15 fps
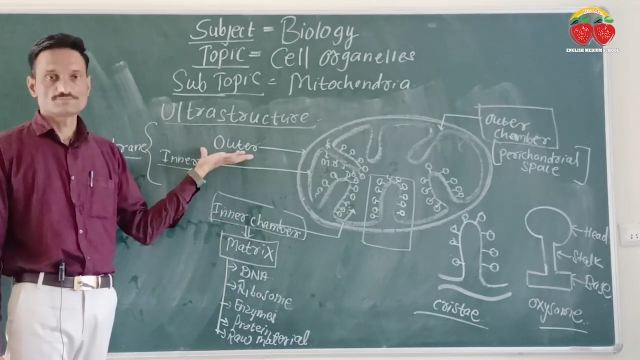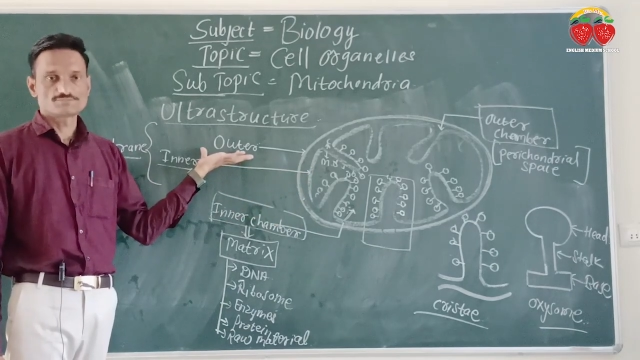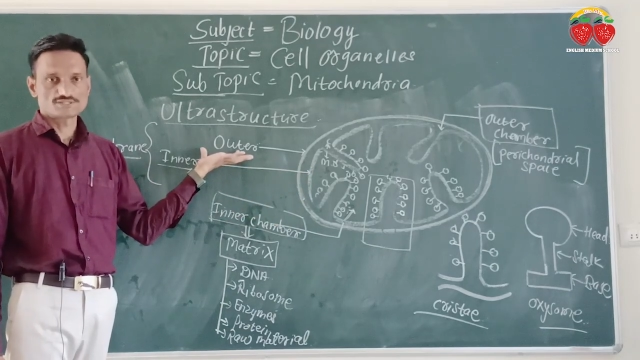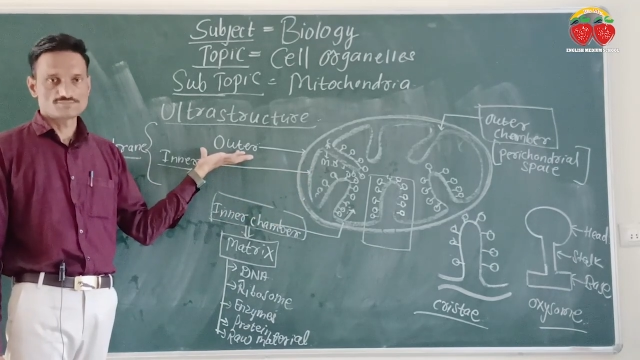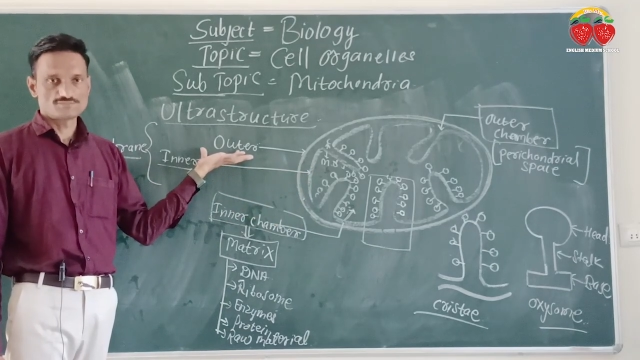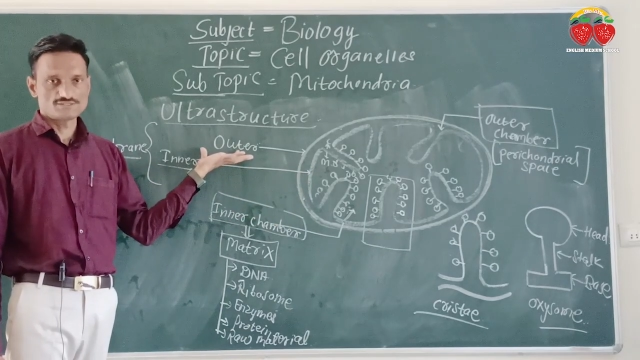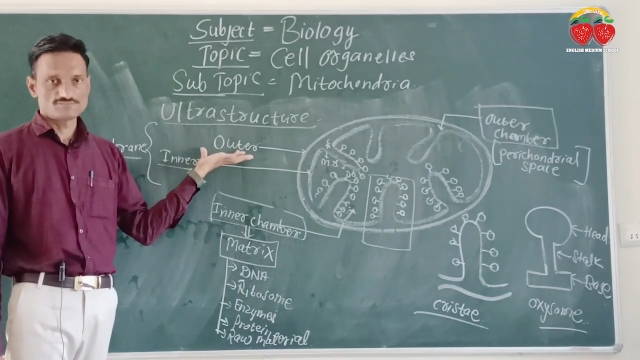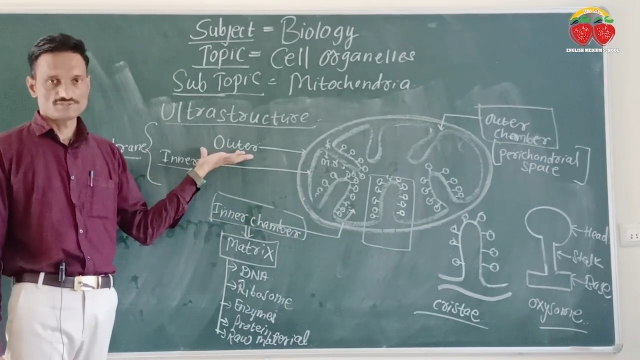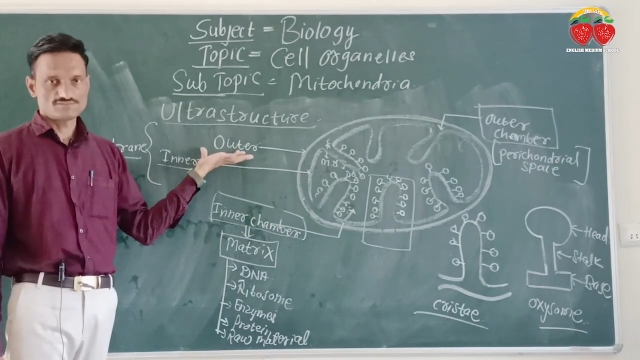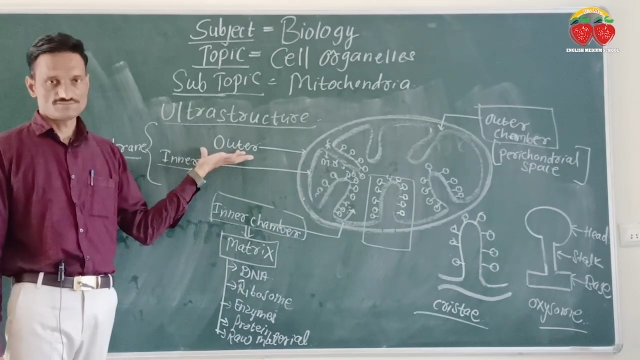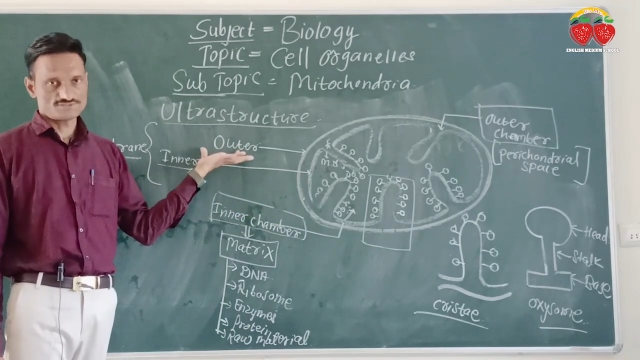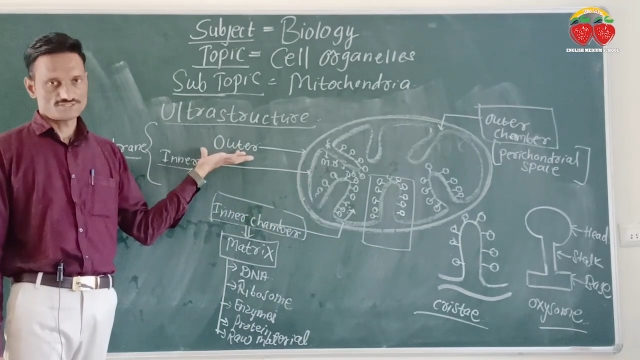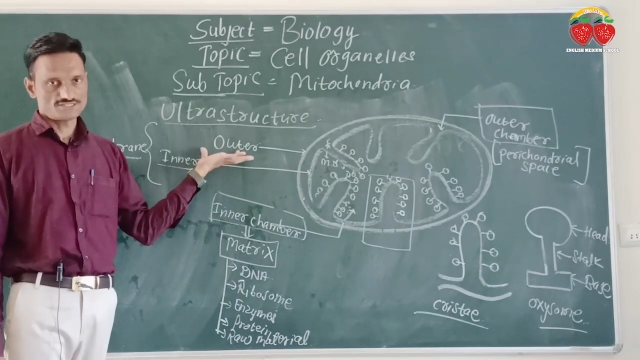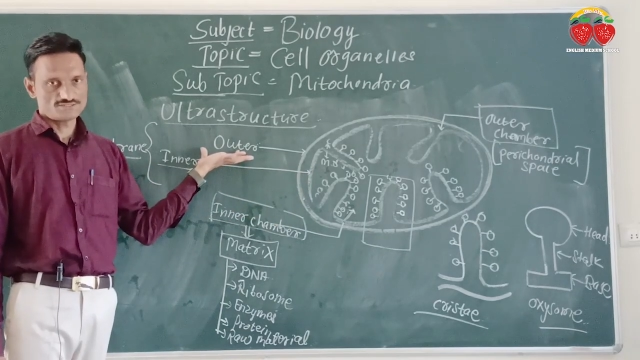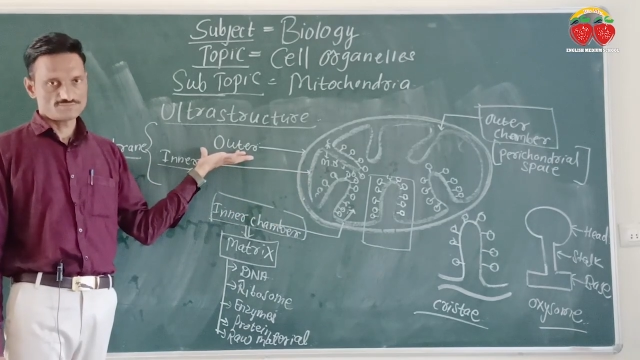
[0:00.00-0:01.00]
permeable,
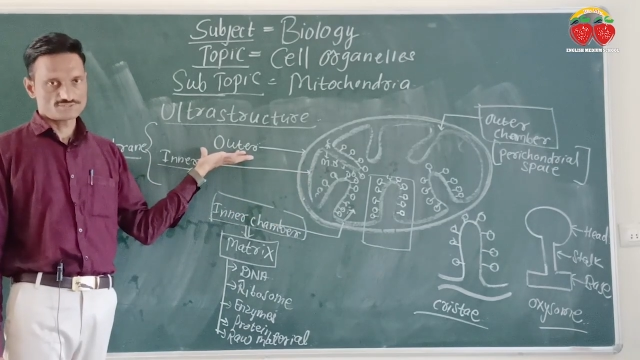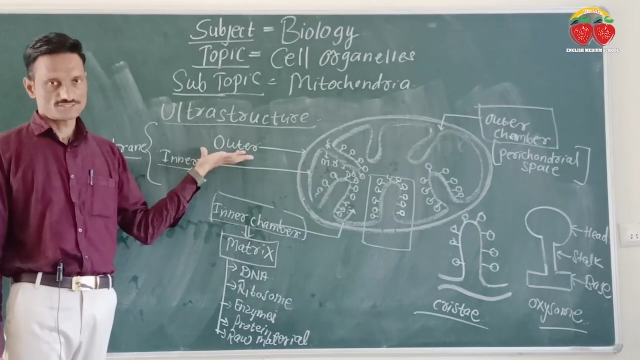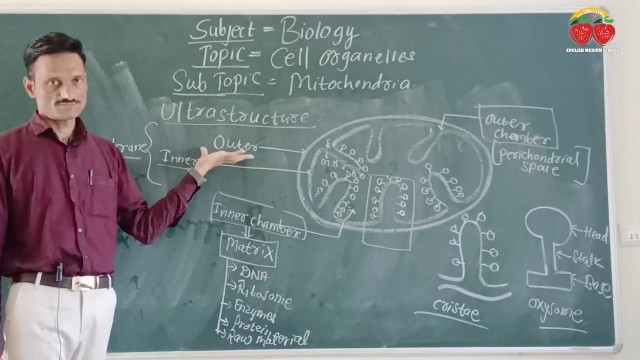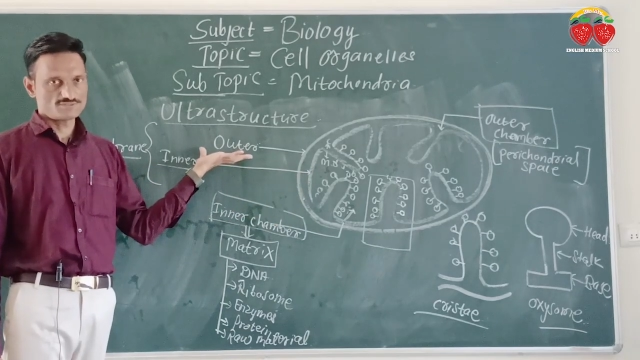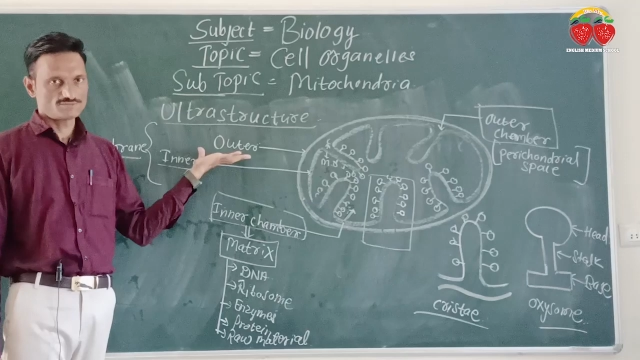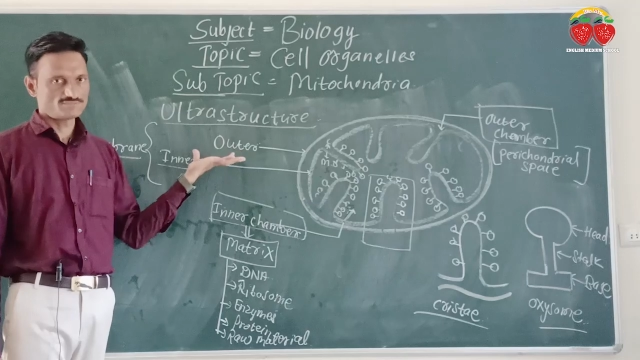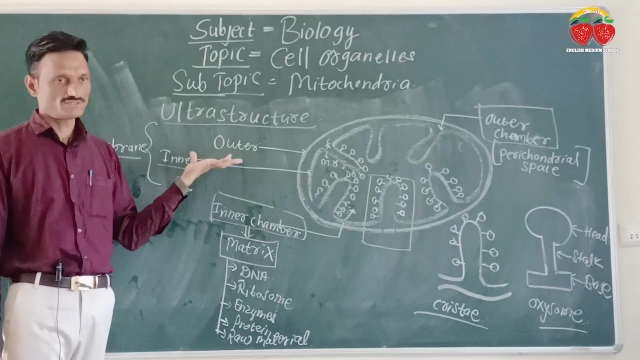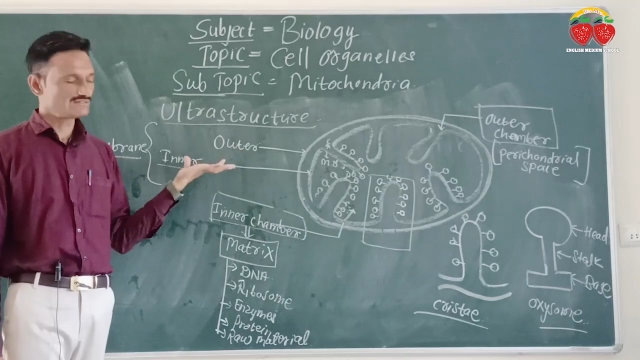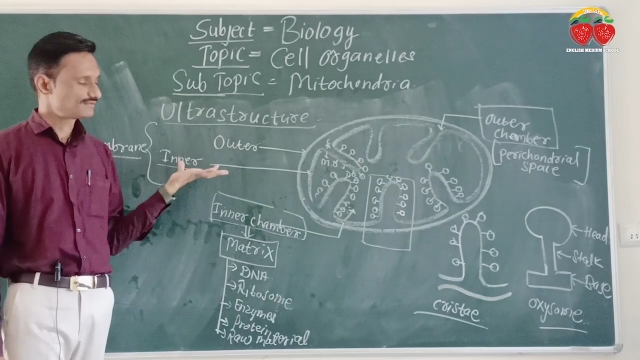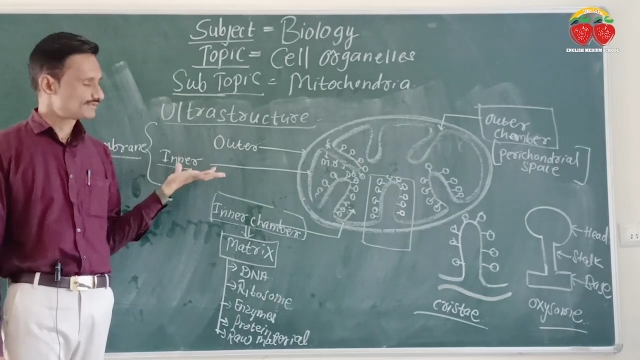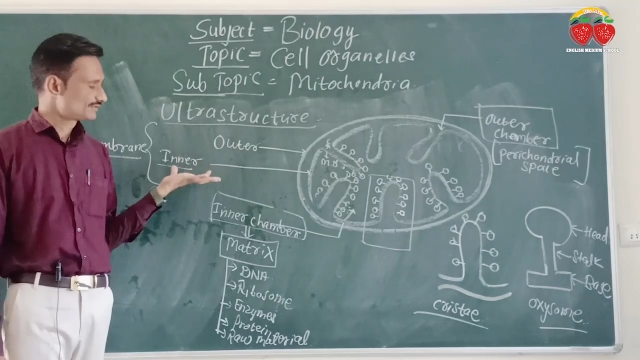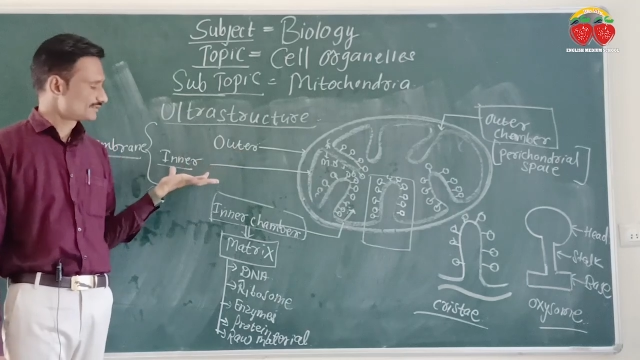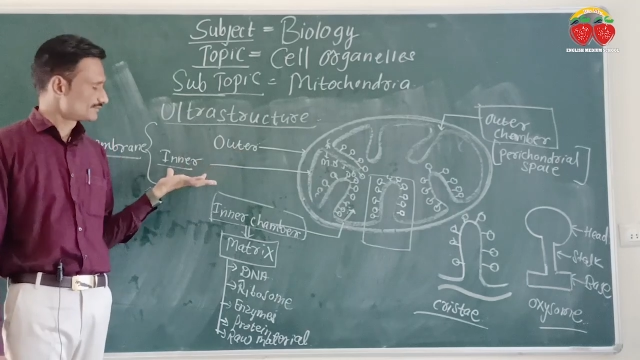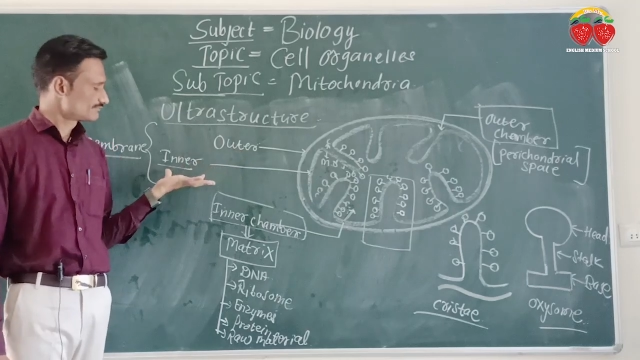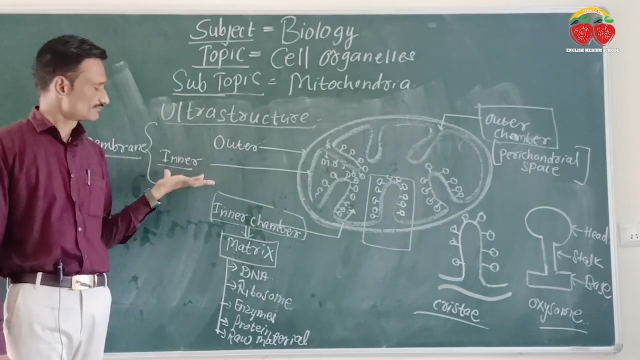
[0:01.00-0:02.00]
freely permeable,